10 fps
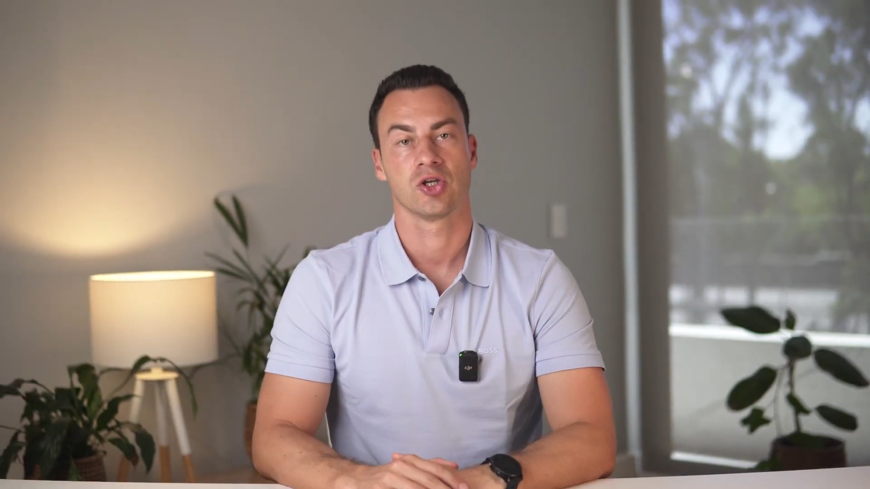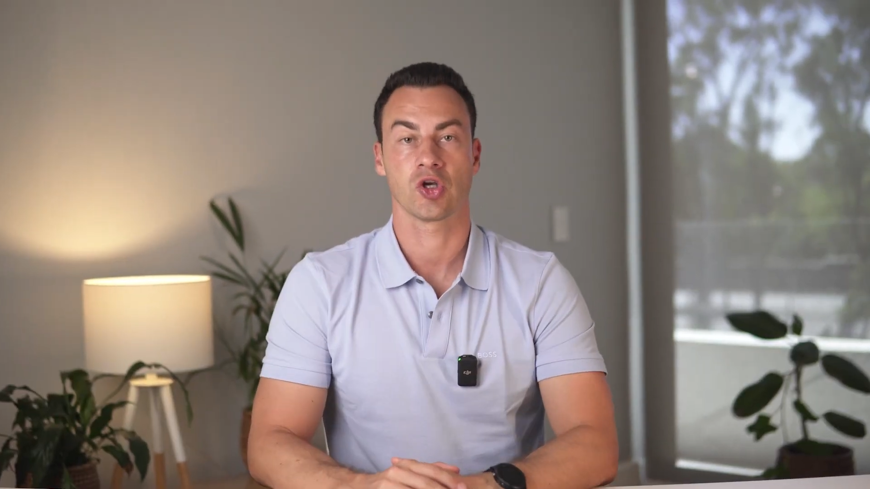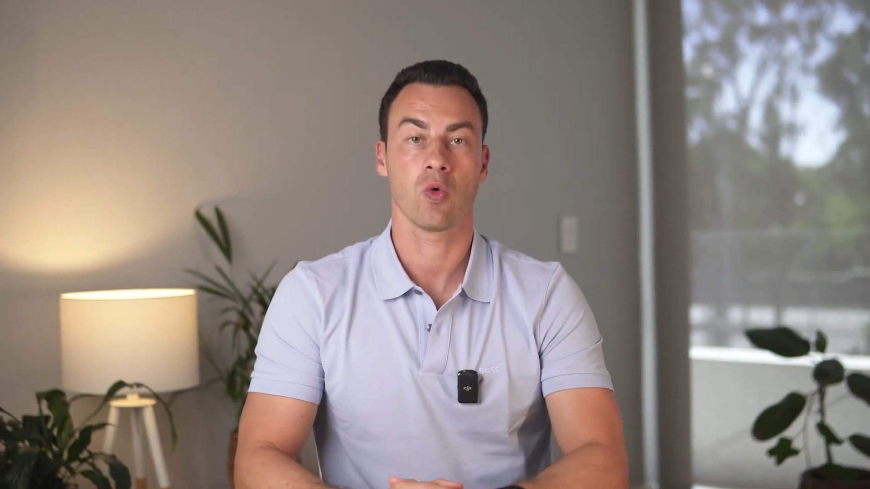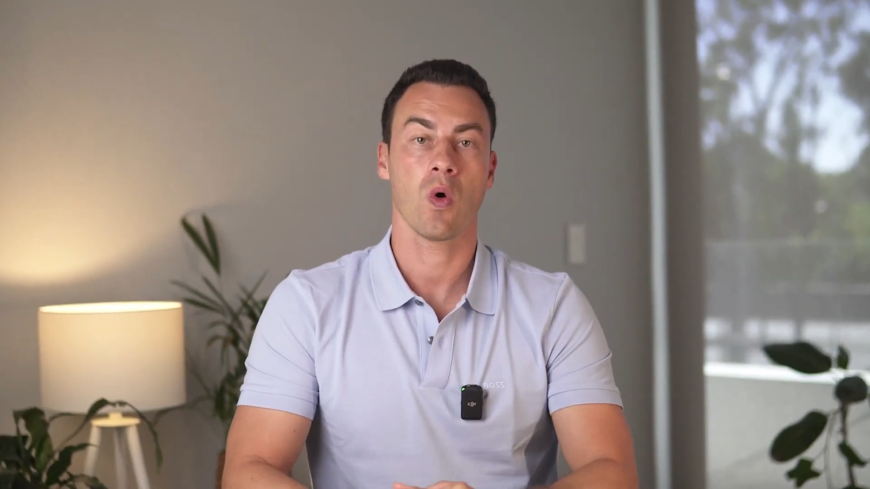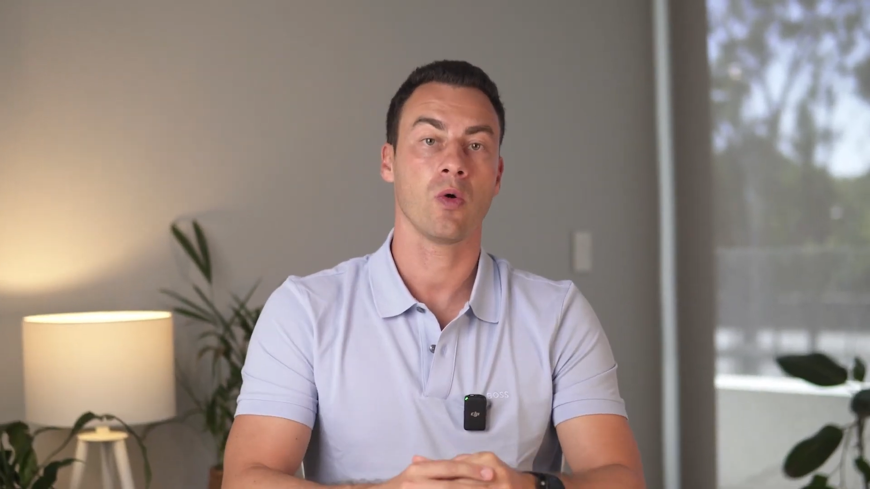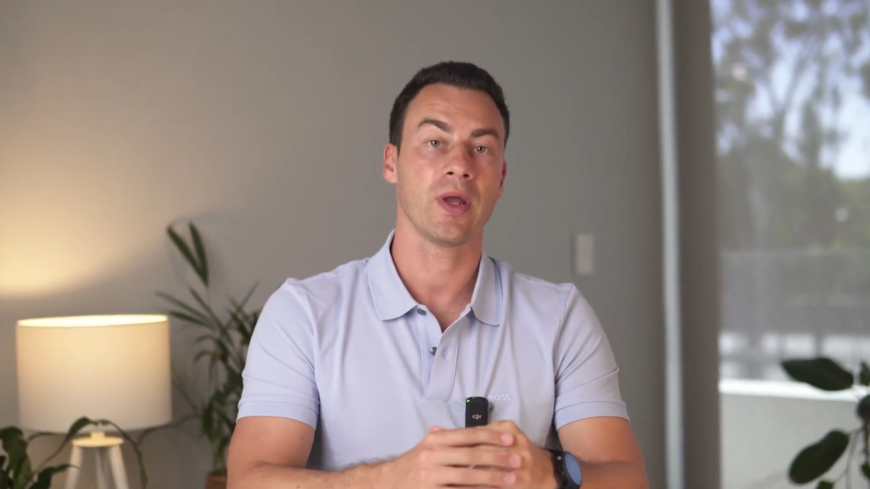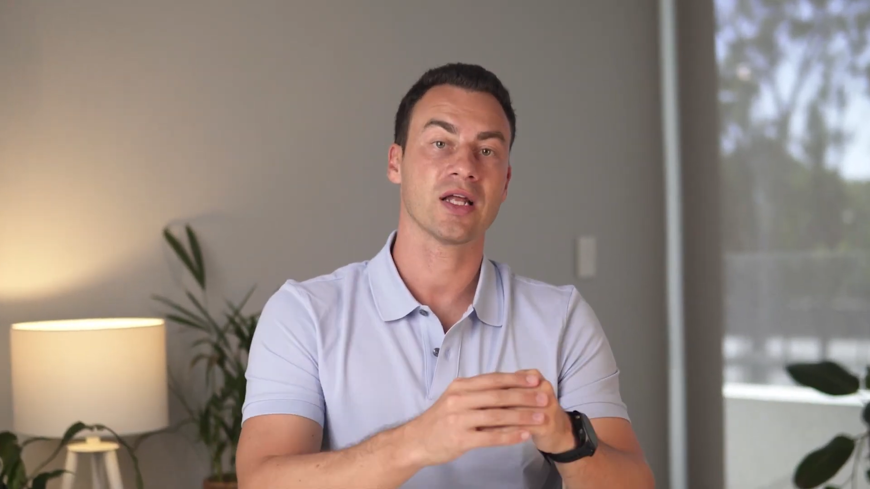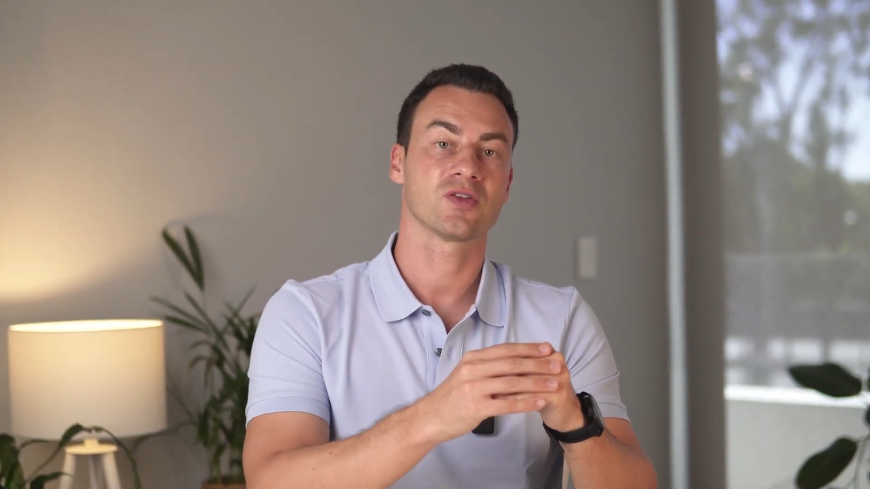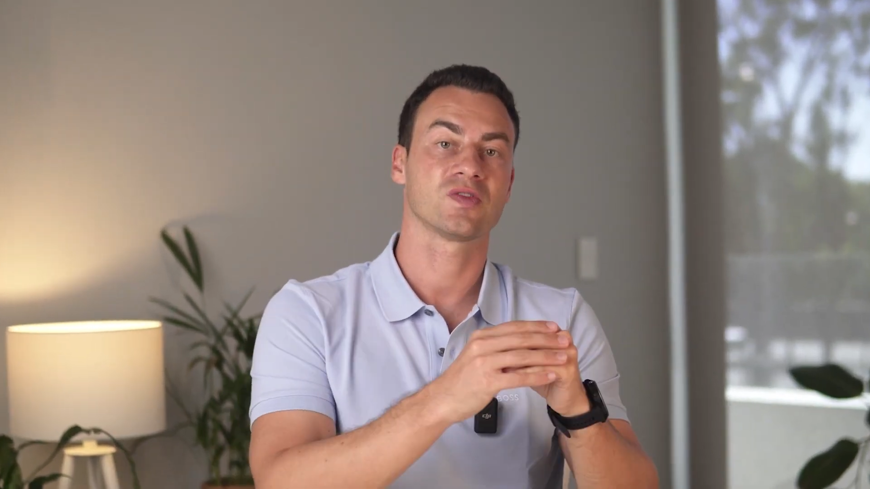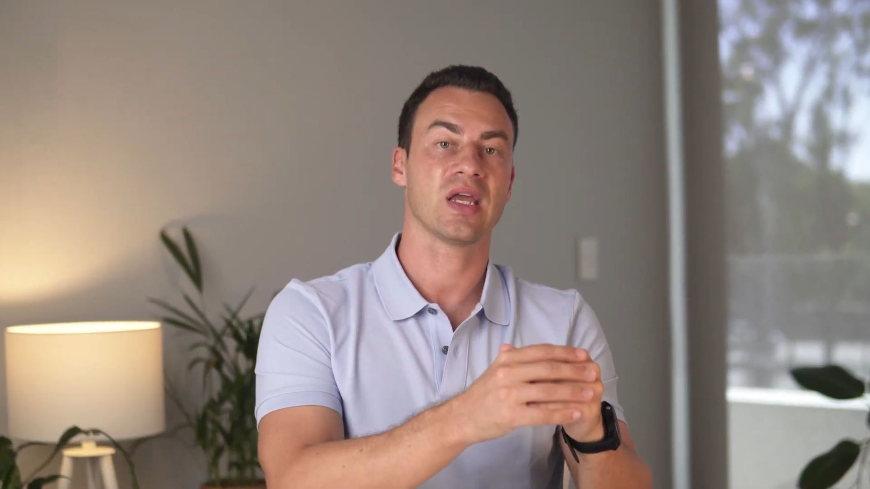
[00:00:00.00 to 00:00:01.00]
So while we
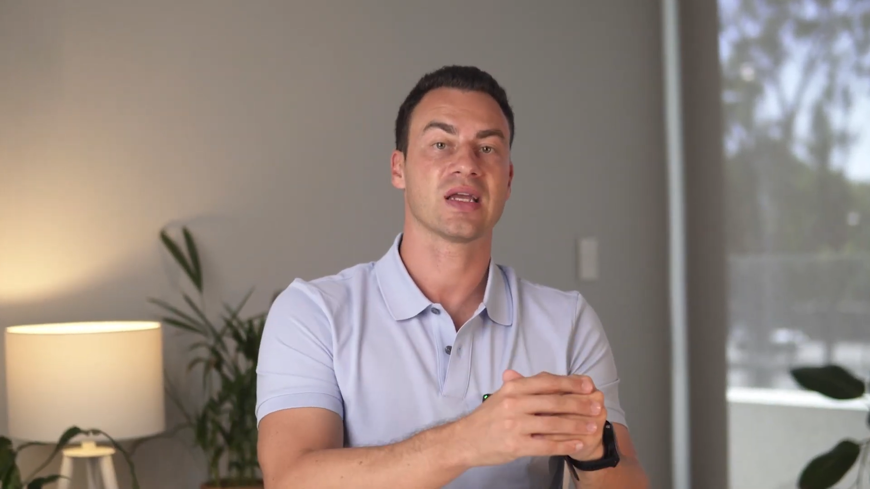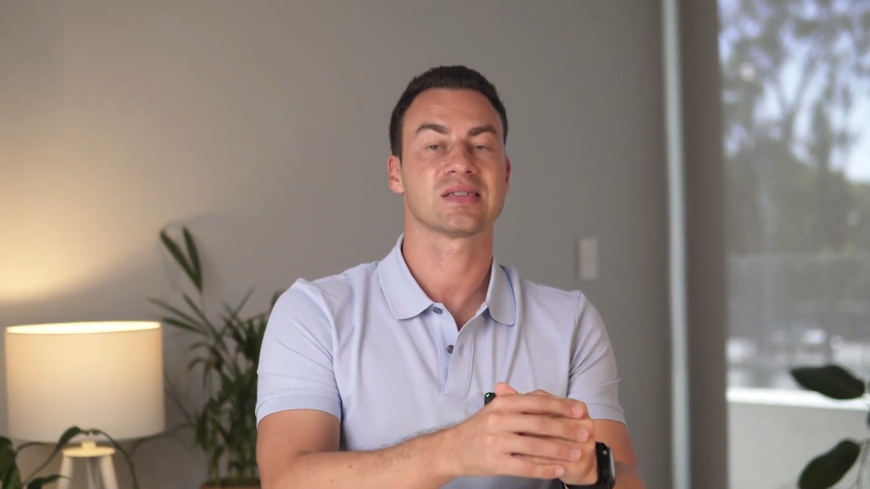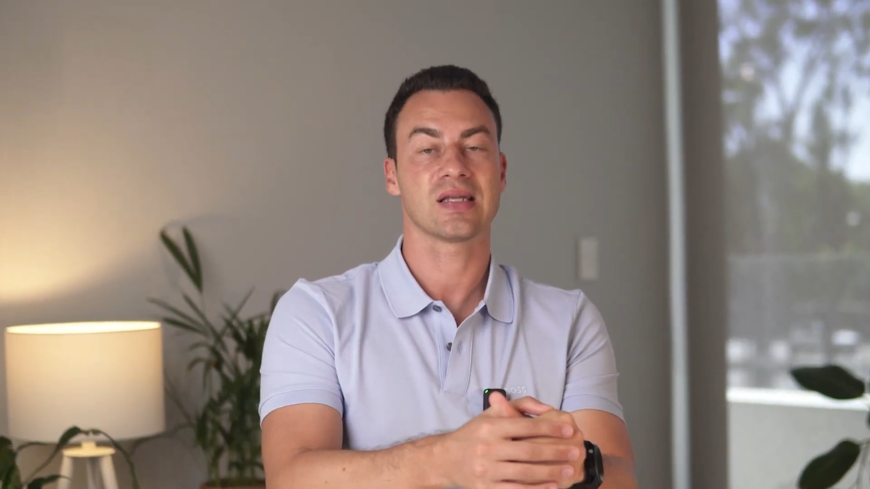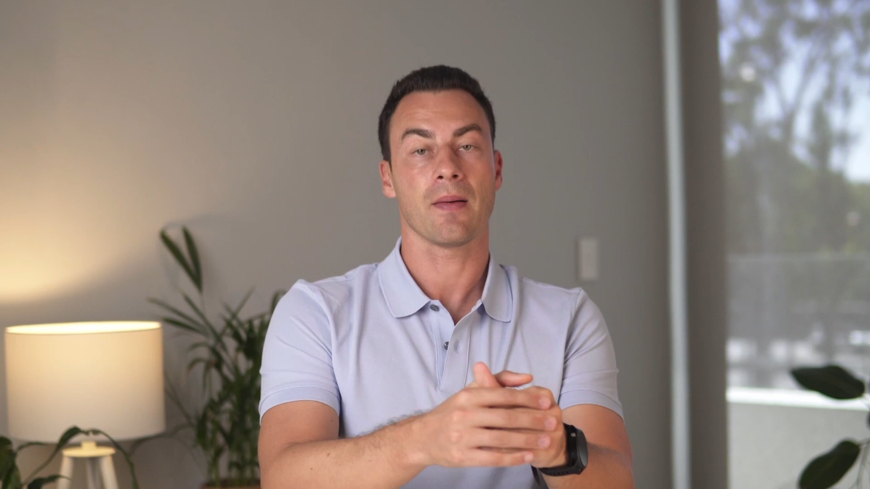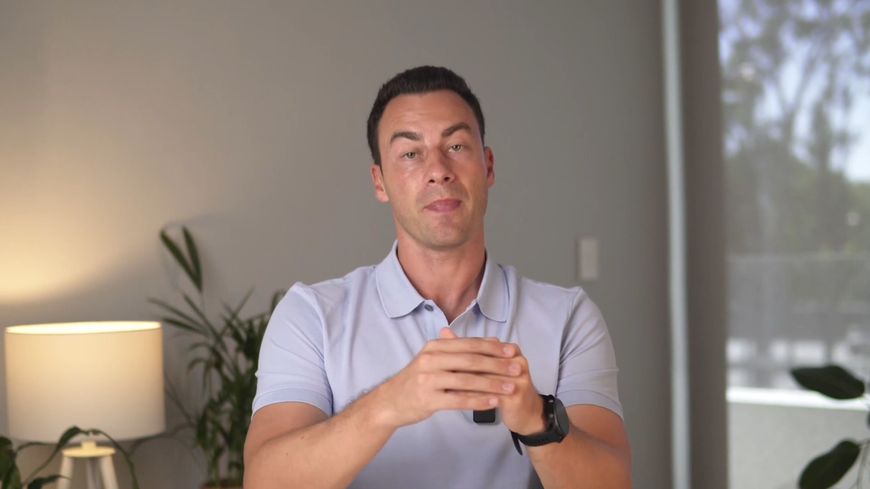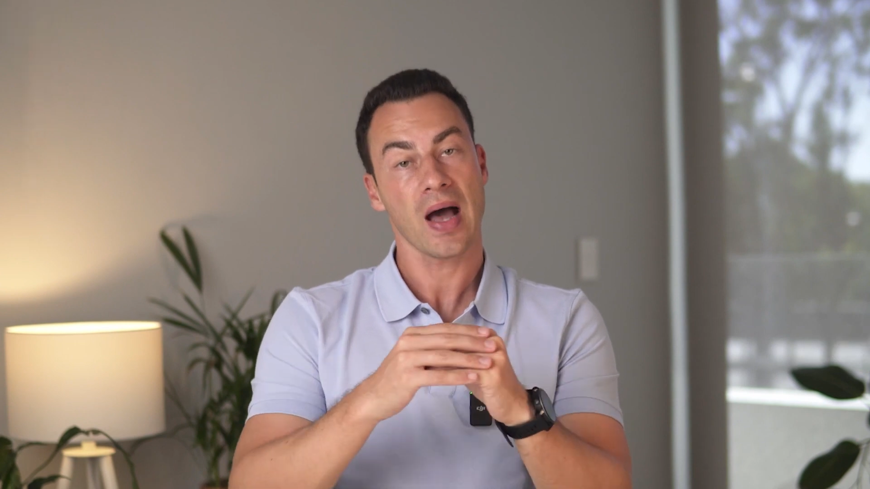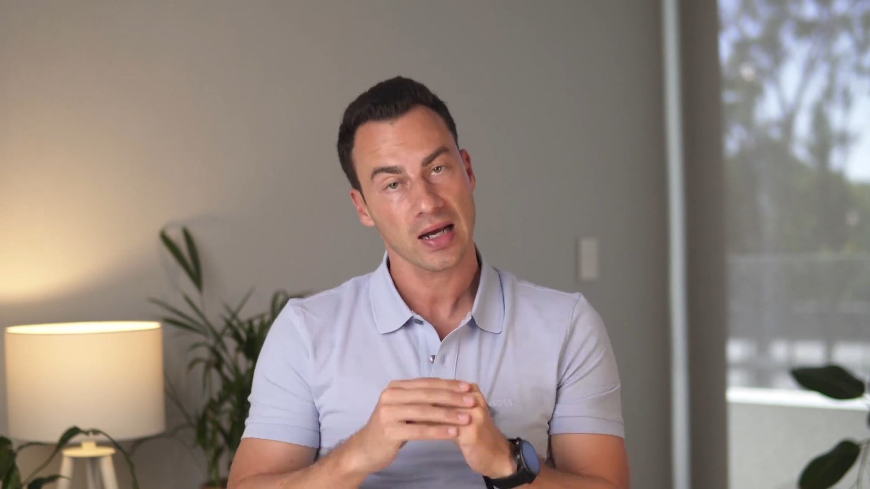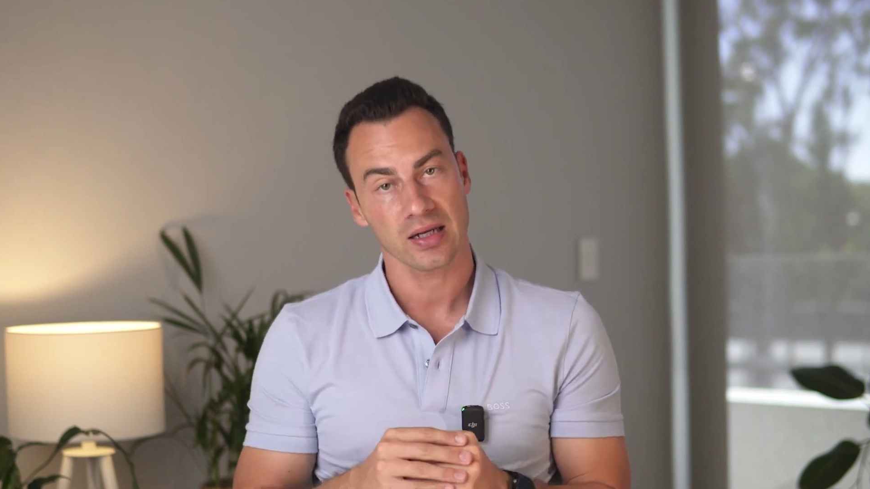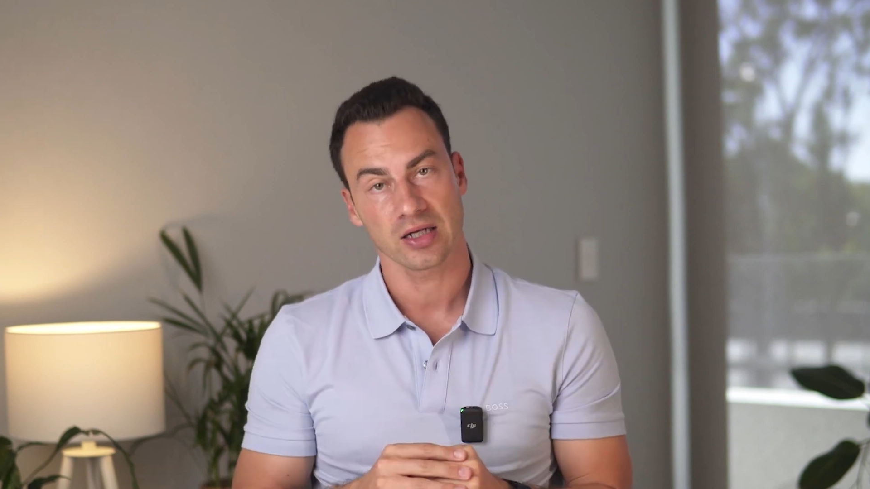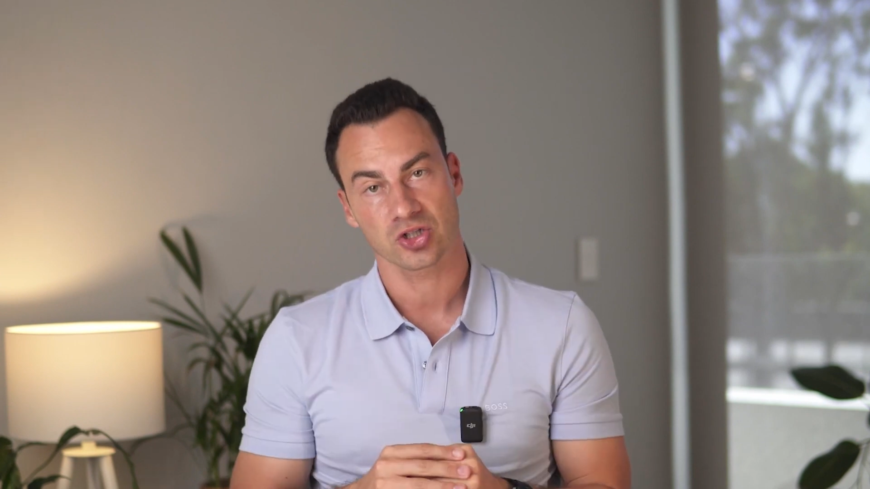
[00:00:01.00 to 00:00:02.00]
had to take a step
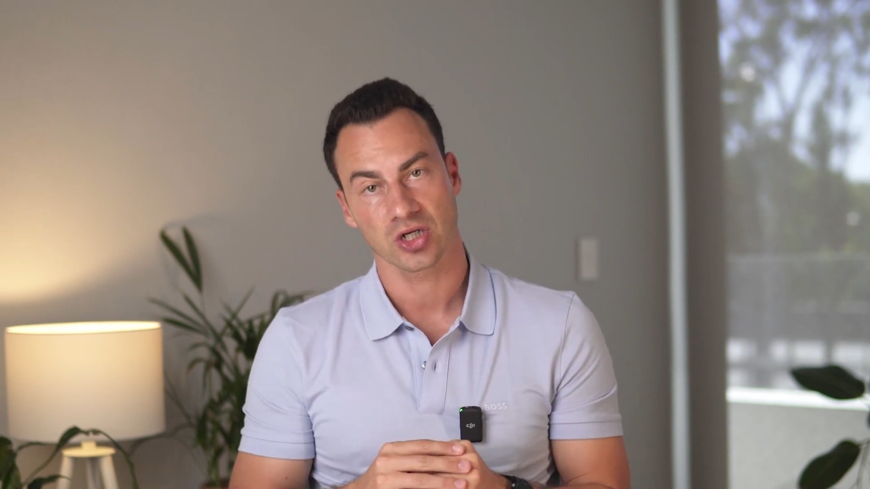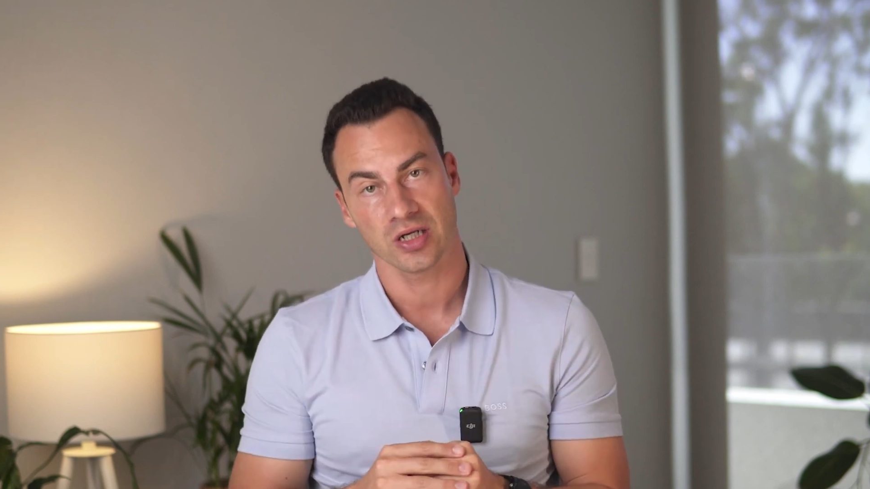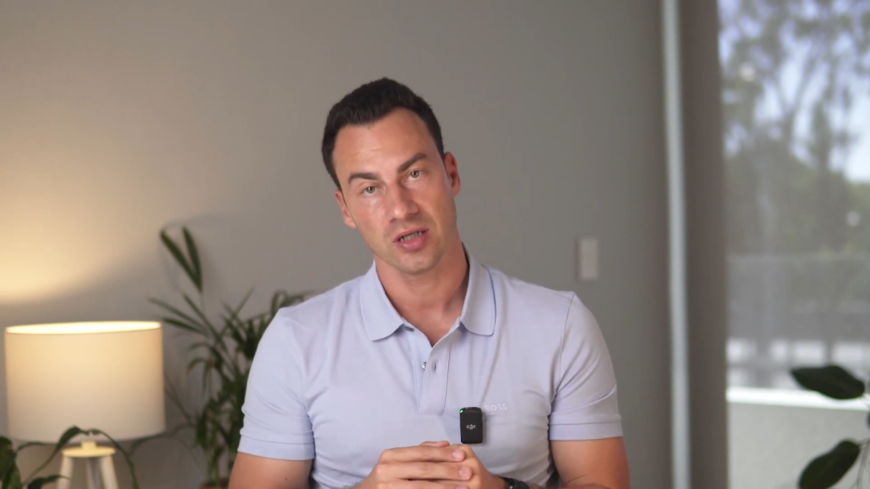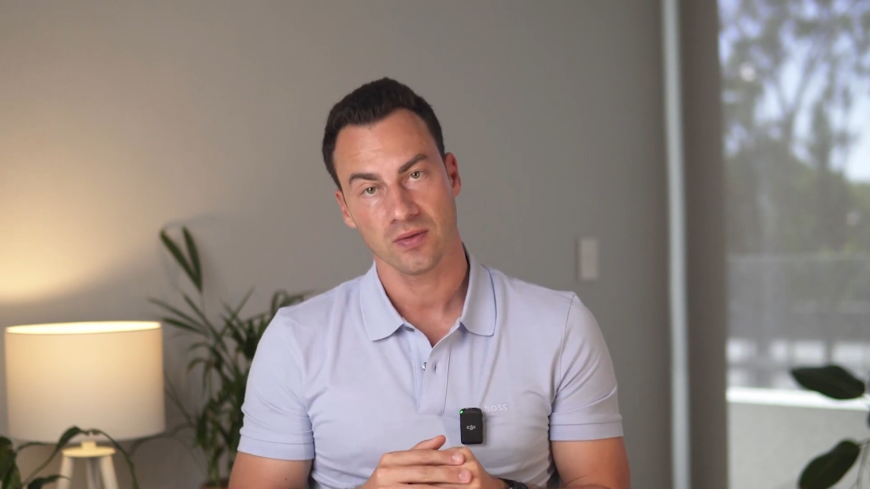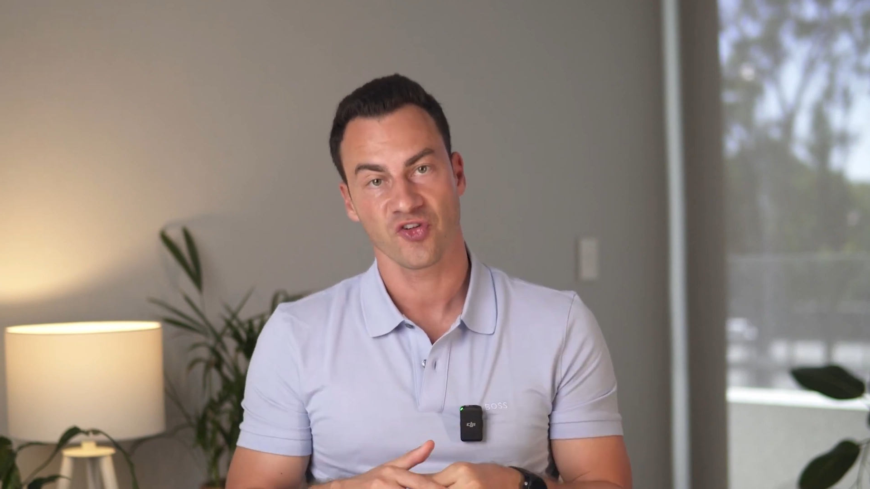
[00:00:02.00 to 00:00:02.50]
back initially,